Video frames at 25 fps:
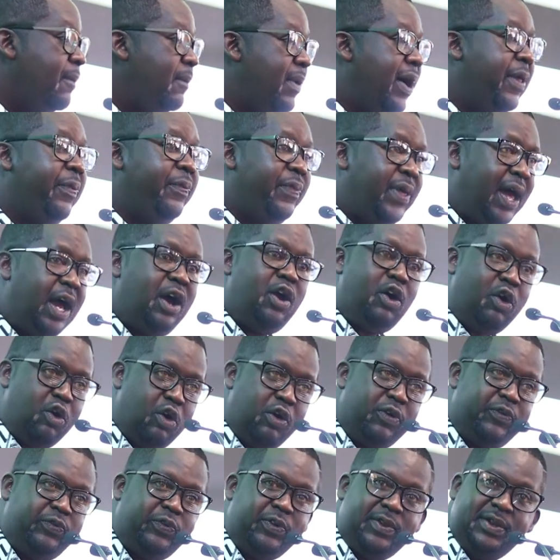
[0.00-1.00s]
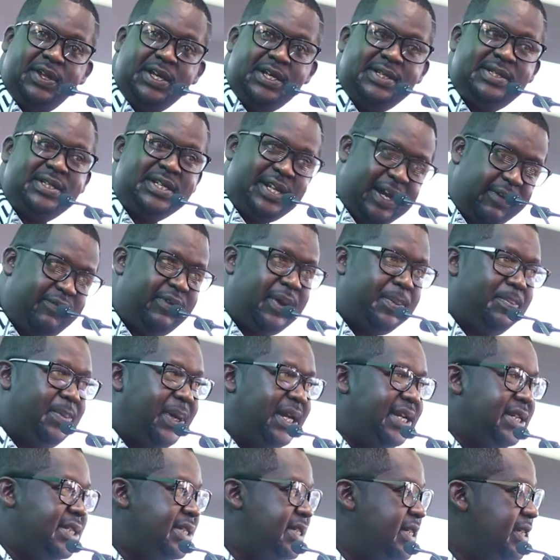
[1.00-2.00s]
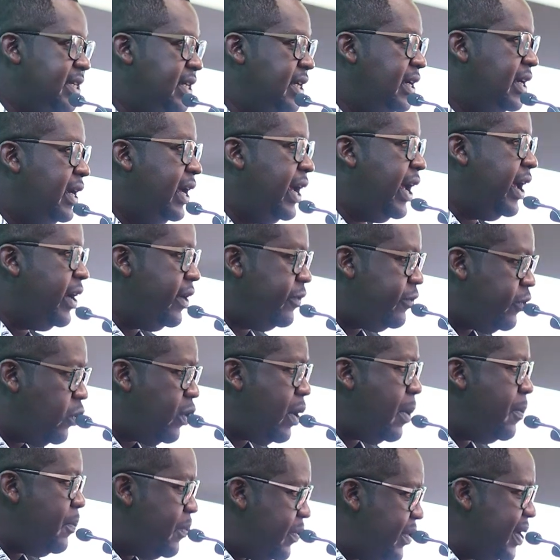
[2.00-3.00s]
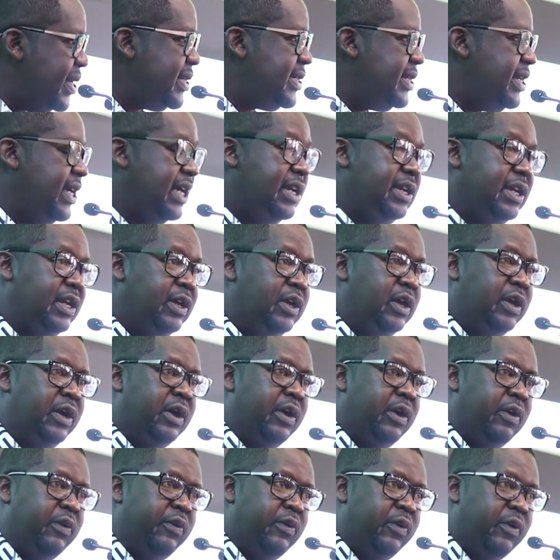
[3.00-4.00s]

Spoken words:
But thank God for this government and for our president